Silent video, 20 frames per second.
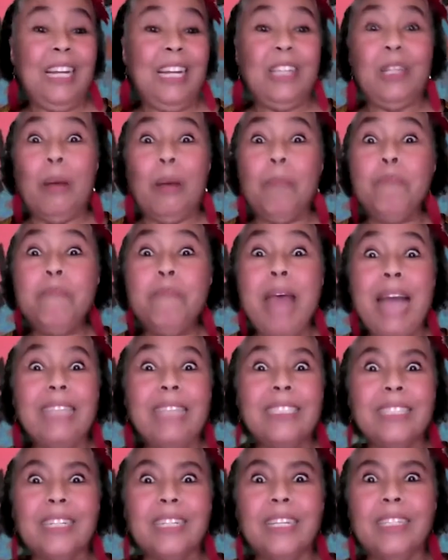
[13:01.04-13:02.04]
the
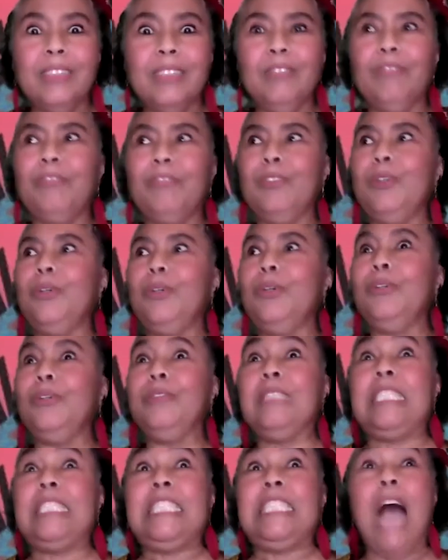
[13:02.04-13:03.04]
Mexican
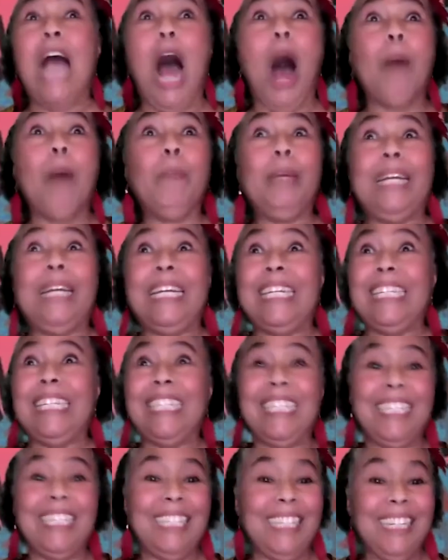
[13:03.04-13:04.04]
food,
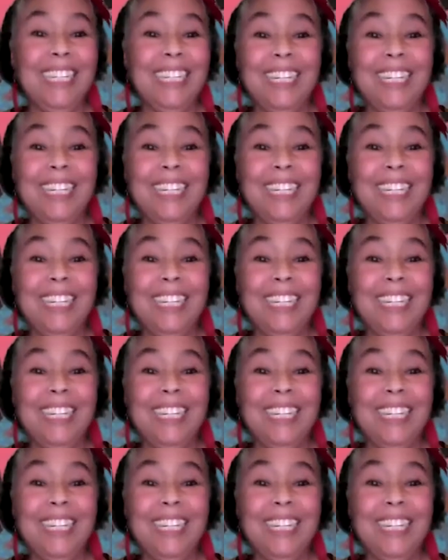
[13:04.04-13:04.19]
yummy,